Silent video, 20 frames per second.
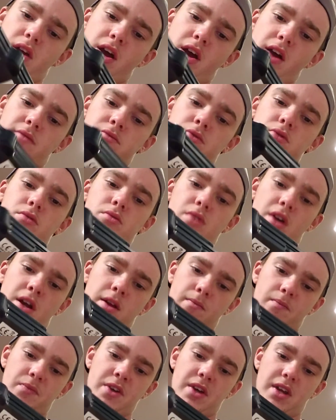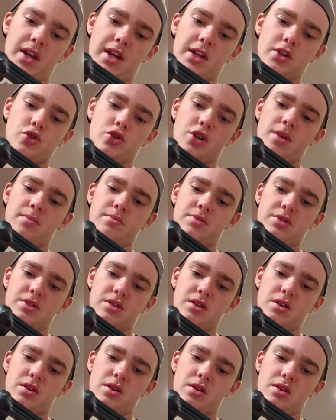have dual rate, and then
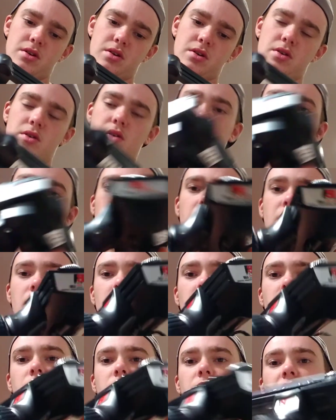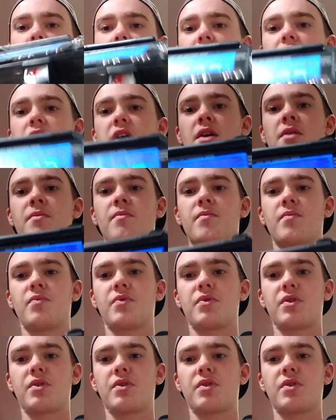trims right here.